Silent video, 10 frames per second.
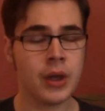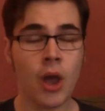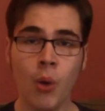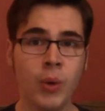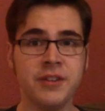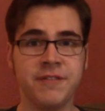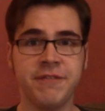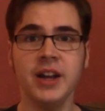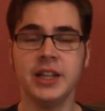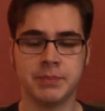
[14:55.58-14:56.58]
What
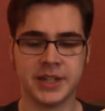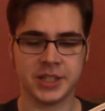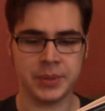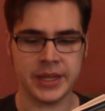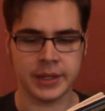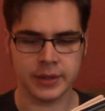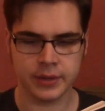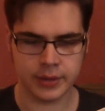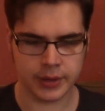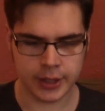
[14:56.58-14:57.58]
fun it must be!
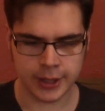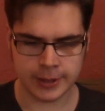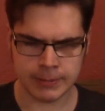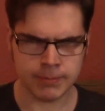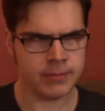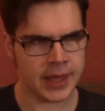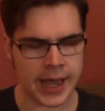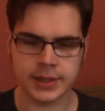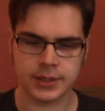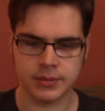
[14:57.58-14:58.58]

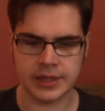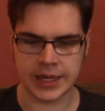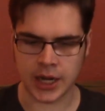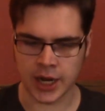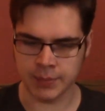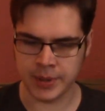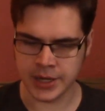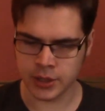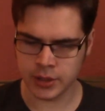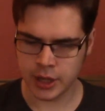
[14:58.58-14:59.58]
Yes, said cunning
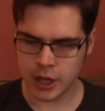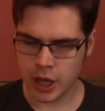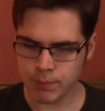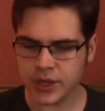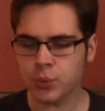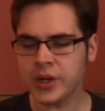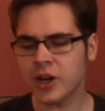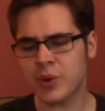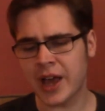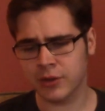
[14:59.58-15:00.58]
Peter, but we are
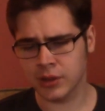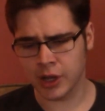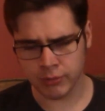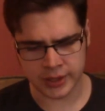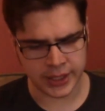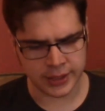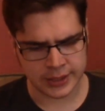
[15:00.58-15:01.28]
rather lonely.